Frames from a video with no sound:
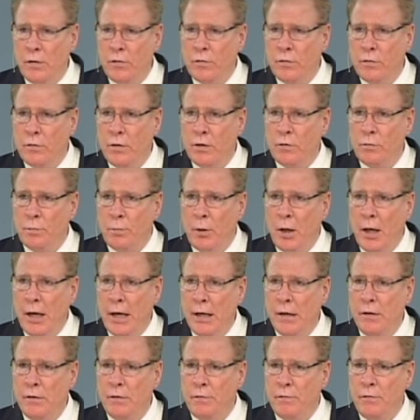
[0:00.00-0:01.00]
this
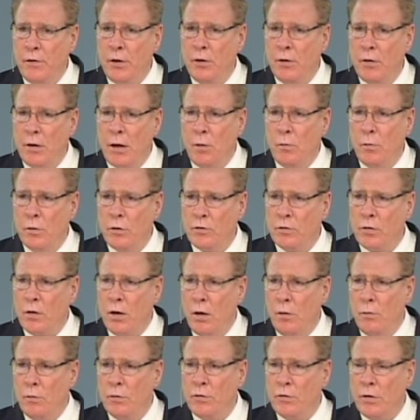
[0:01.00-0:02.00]
plan to figure out what
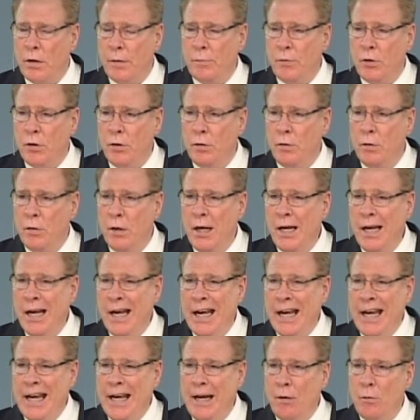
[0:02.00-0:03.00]
Saul was up to,
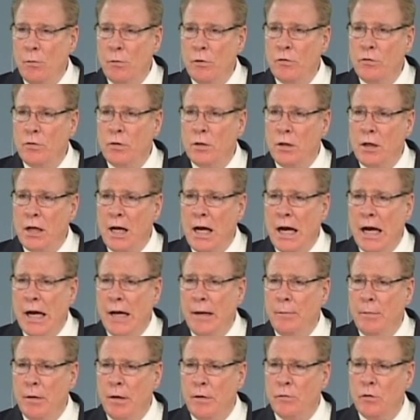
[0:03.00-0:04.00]
it was the
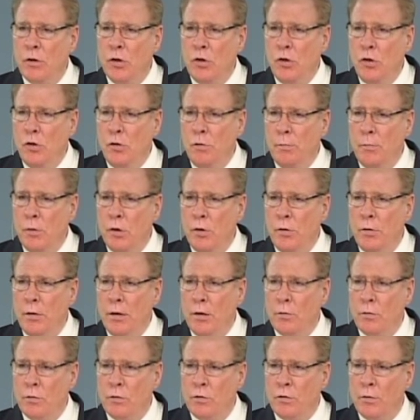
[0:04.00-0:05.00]
time of the new moon.
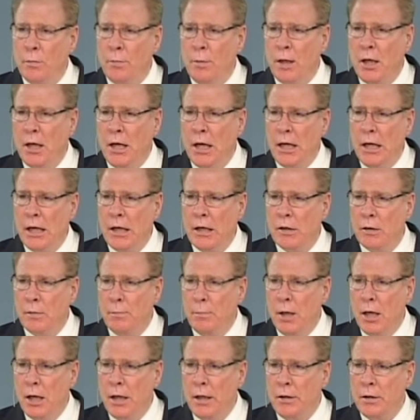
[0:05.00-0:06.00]
It was the beginning of the
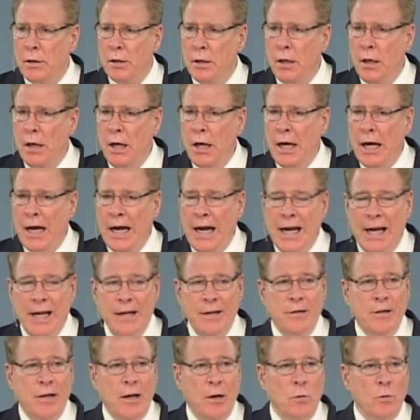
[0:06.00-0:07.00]
month,
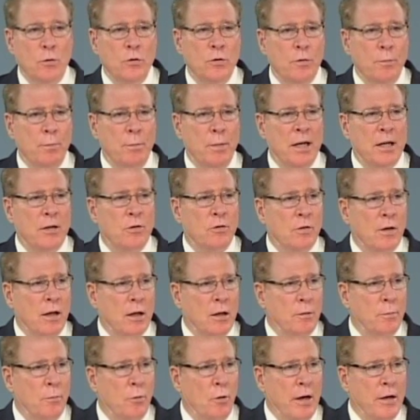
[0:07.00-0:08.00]
and there was a big
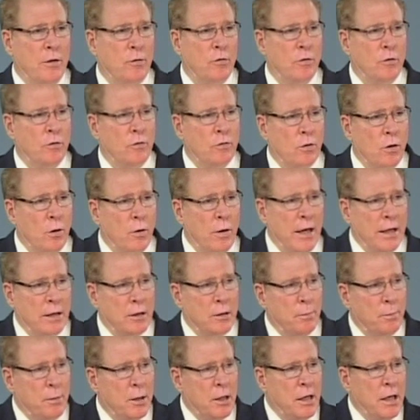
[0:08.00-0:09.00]
celebration. So at
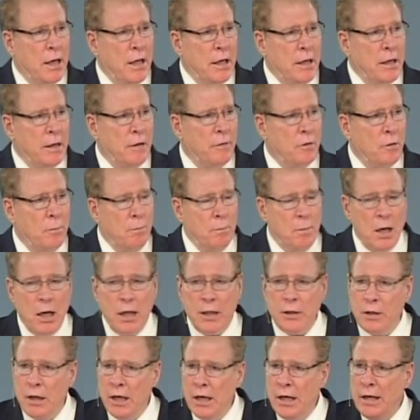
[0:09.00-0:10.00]
the beginning of the
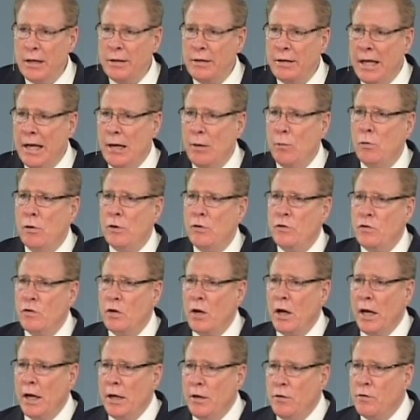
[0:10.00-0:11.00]
month, they would
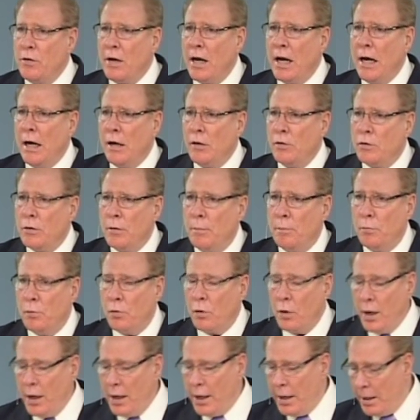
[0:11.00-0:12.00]
change out the
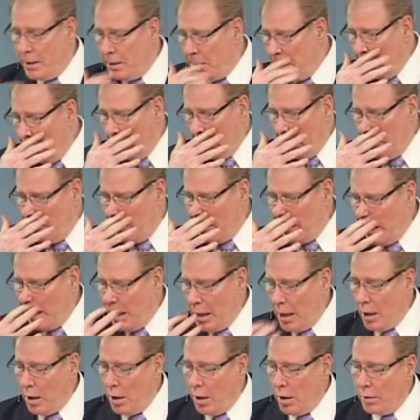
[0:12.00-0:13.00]
bread
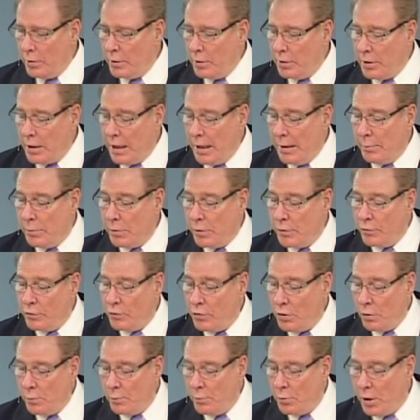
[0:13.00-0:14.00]
Uh, on the table of
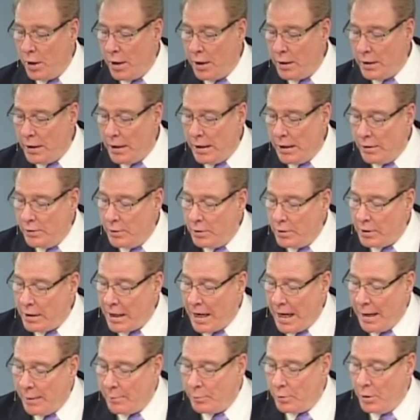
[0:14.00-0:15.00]
showbread in the
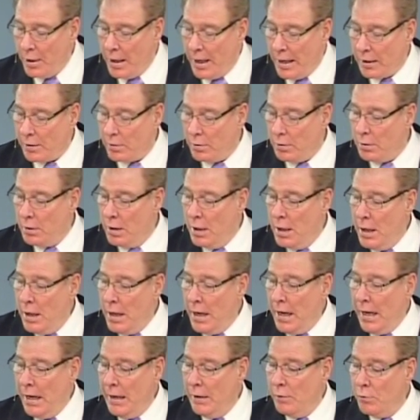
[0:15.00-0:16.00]
tabernacle
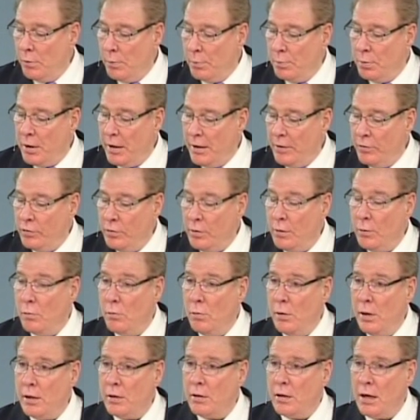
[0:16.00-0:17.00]
and replace it
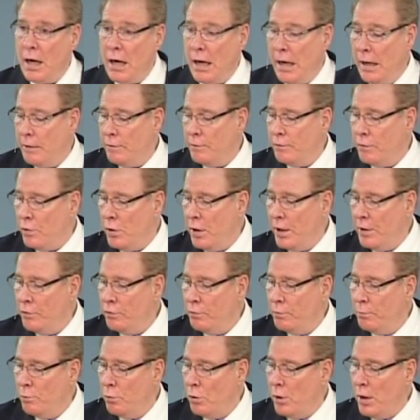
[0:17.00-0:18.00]
with hot,
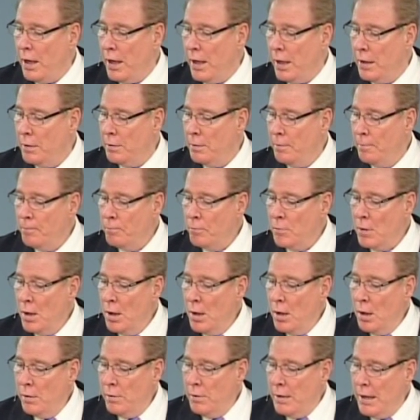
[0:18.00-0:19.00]
fresh bread.
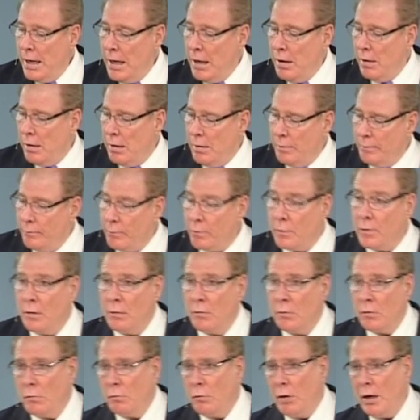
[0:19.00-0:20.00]
Now,
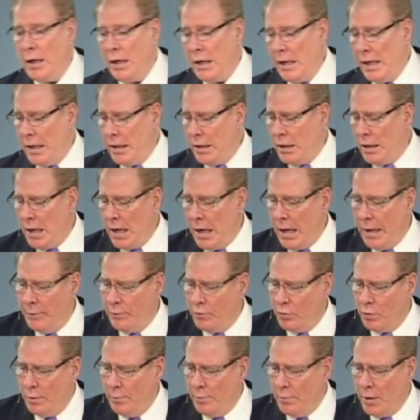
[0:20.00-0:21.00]
we're running out of time,
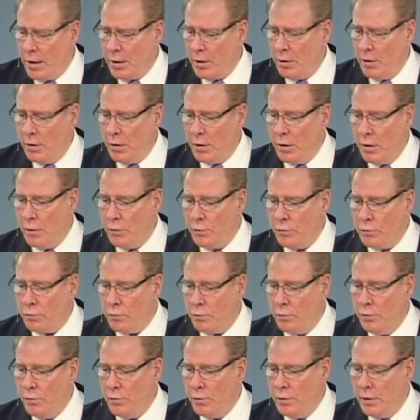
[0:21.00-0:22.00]
so I'm not going to go
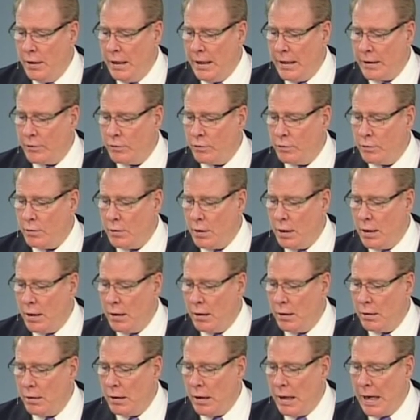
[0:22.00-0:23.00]
through the next
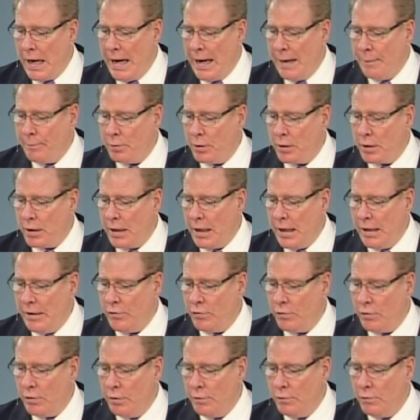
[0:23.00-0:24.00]
uh,
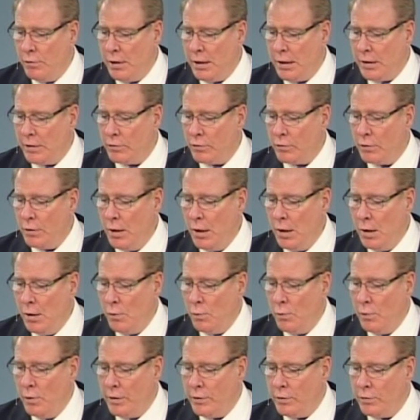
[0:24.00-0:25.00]
application of this,
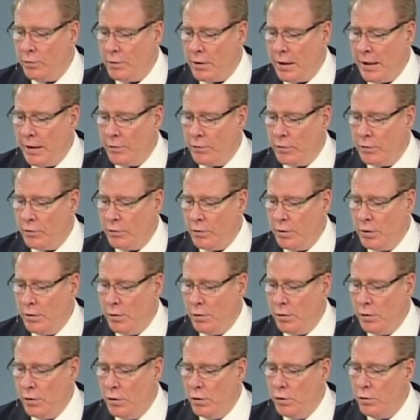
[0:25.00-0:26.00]
which takes us
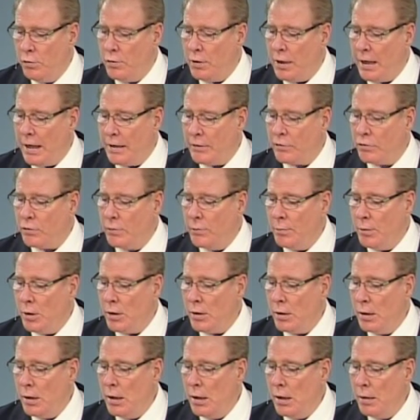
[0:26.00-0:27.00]
into the New
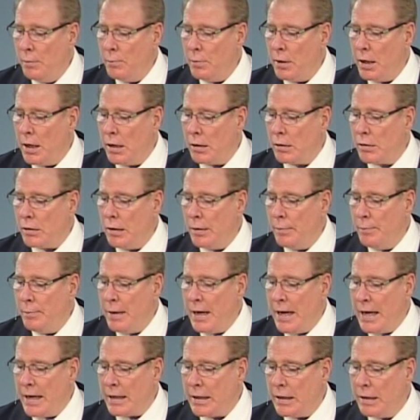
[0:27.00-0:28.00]
Testament, but I'll come
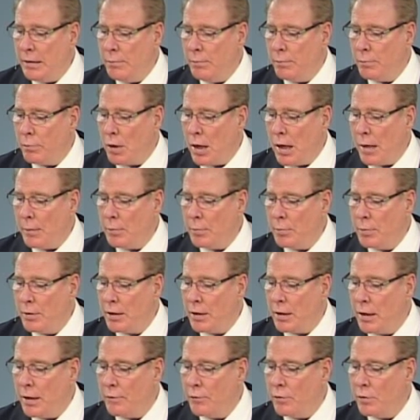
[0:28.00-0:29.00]
back and probably
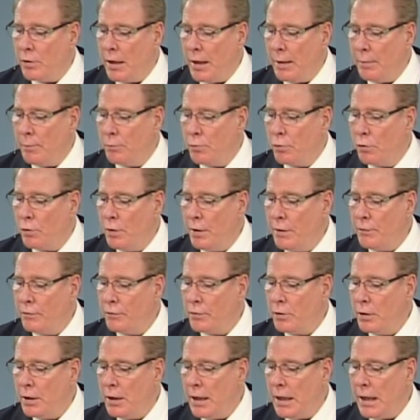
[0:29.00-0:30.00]
cover that
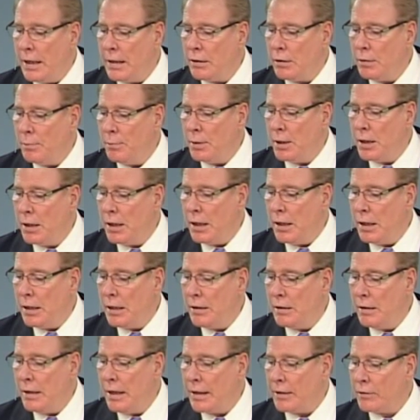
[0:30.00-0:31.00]
briefly at the
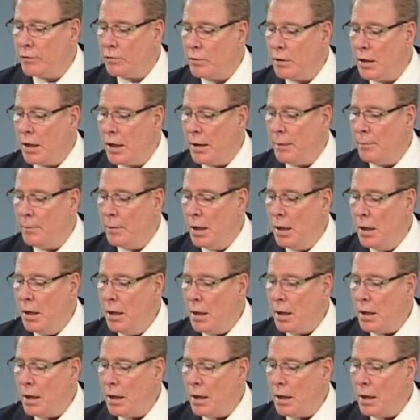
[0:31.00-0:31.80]
beginning next time. I